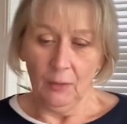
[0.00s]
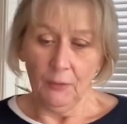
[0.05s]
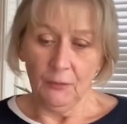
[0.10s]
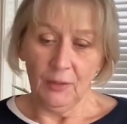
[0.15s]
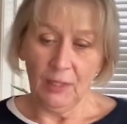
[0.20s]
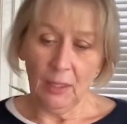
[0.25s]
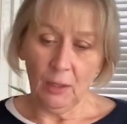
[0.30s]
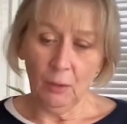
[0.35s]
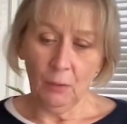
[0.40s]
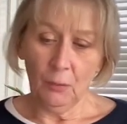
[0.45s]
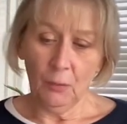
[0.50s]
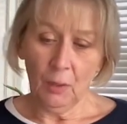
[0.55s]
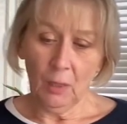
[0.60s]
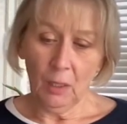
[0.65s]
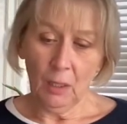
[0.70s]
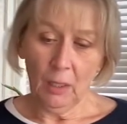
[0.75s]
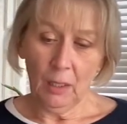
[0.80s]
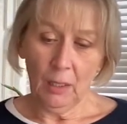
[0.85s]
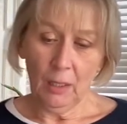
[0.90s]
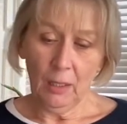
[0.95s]
Now,
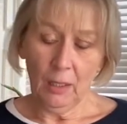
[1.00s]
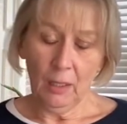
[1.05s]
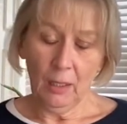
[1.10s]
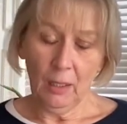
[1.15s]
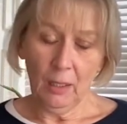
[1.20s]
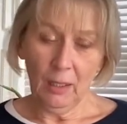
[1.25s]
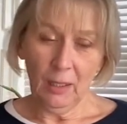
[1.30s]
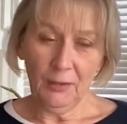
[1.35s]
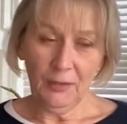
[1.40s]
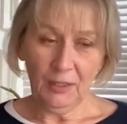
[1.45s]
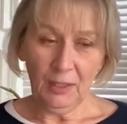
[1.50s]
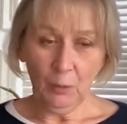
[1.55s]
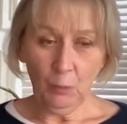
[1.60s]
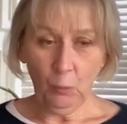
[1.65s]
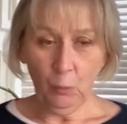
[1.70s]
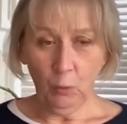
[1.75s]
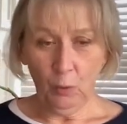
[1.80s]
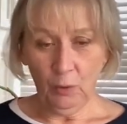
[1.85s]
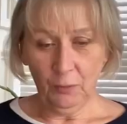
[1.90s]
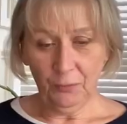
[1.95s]
I
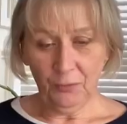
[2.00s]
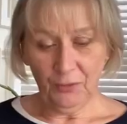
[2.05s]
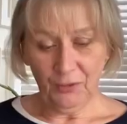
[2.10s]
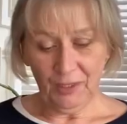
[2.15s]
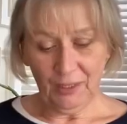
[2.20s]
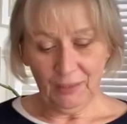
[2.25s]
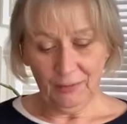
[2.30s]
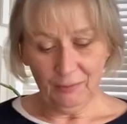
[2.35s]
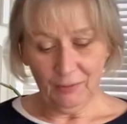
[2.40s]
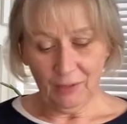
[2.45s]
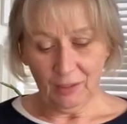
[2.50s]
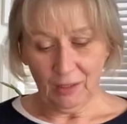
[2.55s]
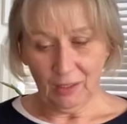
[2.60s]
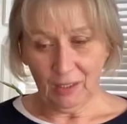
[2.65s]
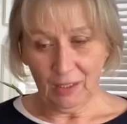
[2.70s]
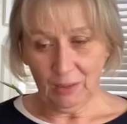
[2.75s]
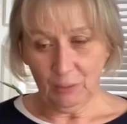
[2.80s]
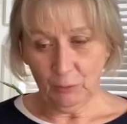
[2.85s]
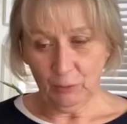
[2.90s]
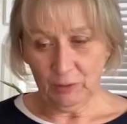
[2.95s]
think one thing that
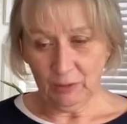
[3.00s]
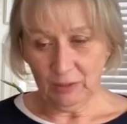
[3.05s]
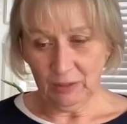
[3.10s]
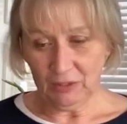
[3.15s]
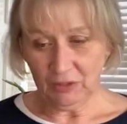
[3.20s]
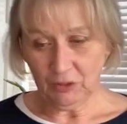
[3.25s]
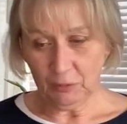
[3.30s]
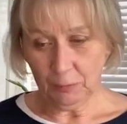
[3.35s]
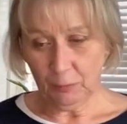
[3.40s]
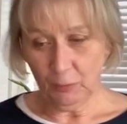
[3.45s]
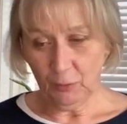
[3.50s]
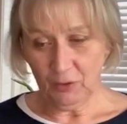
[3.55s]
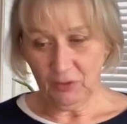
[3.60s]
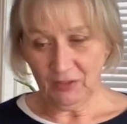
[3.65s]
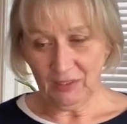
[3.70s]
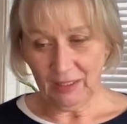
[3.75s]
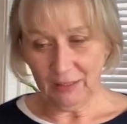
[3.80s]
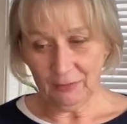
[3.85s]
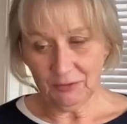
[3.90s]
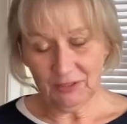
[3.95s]
I would like to
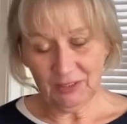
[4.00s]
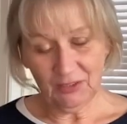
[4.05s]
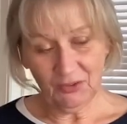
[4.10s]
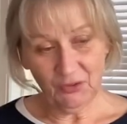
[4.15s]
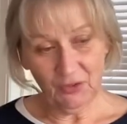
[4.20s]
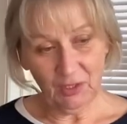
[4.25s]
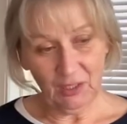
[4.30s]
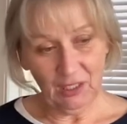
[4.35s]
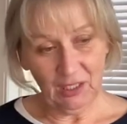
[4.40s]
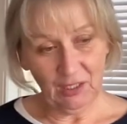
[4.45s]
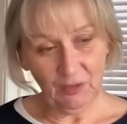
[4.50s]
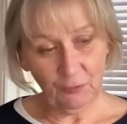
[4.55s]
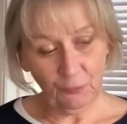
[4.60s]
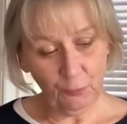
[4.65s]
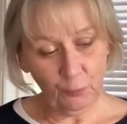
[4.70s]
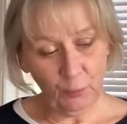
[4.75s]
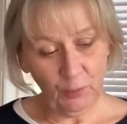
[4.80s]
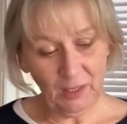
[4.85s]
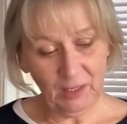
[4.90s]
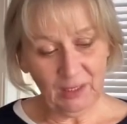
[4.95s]
point out is that
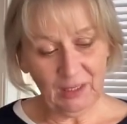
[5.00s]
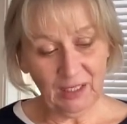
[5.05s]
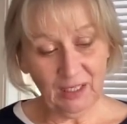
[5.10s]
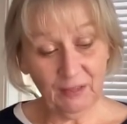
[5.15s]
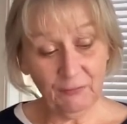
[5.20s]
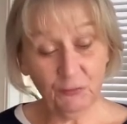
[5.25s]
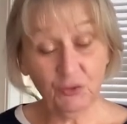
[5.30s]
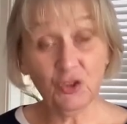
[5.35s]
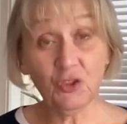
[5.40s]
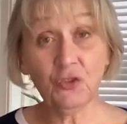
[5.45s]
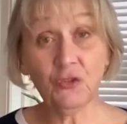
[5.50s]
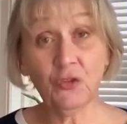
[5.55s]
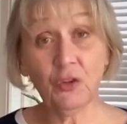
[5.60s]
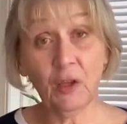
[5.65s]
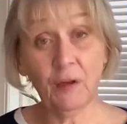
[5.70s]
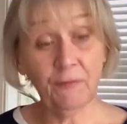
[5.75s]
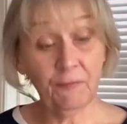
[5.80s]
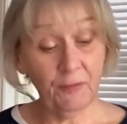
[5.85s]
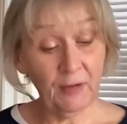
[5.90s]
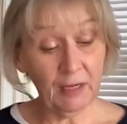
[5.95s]
if we give just
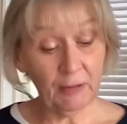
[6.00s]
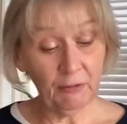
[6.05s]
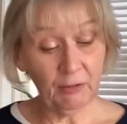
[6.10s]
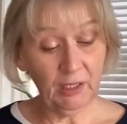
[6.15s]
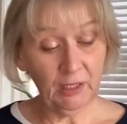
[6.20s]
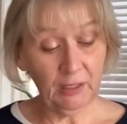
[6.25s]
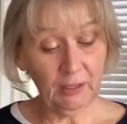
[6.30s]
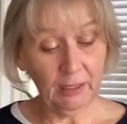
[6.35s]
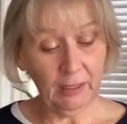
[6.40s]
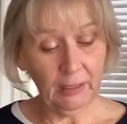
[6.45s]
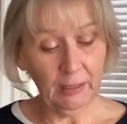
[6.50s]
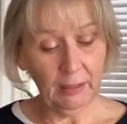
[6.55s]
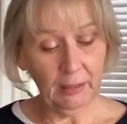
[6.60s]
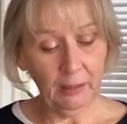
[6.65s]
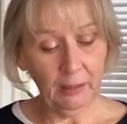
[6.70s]
a very